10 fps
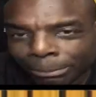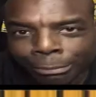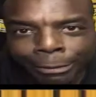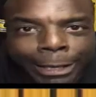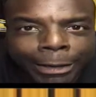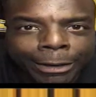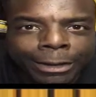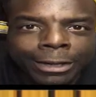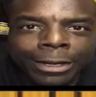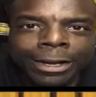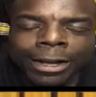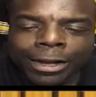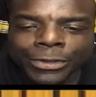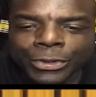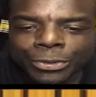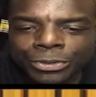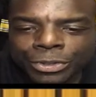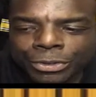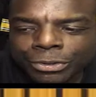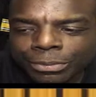in prayer on
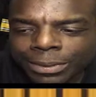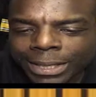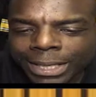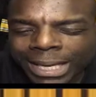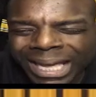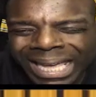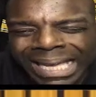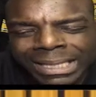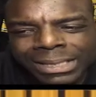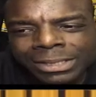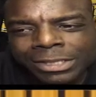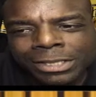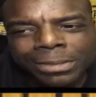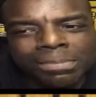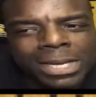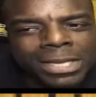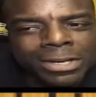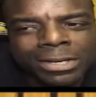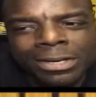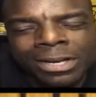YouTube, and just the
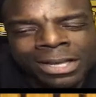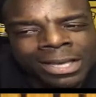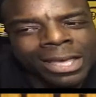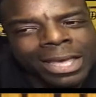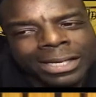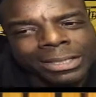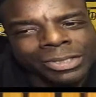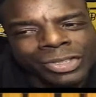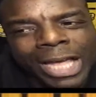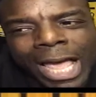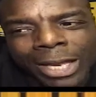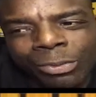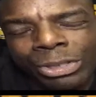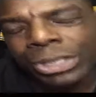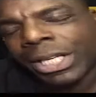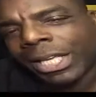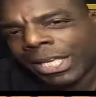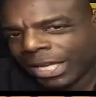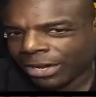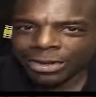demeanor and the style in which they
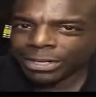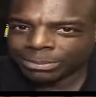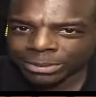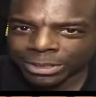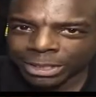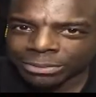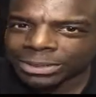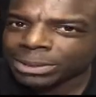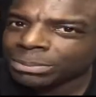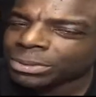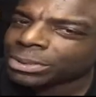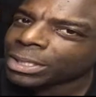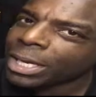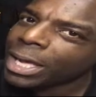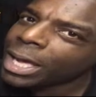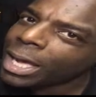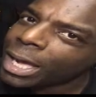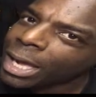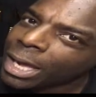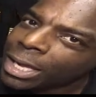carry themselves seems
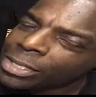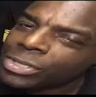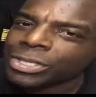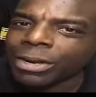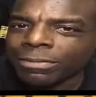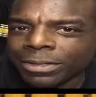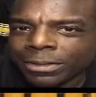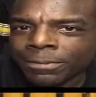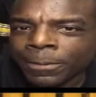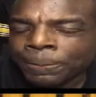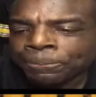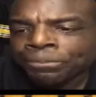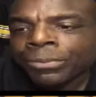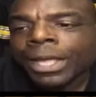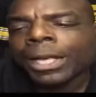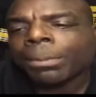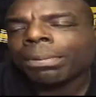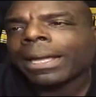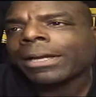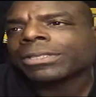conservative. And the
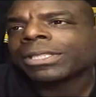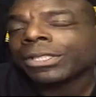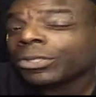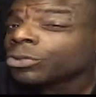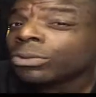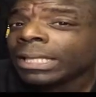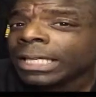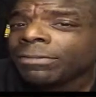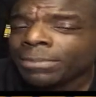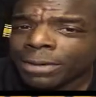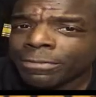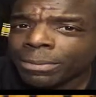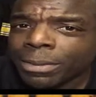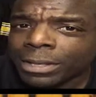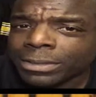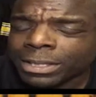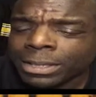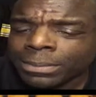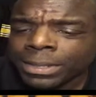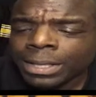players that do leave my football
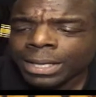team,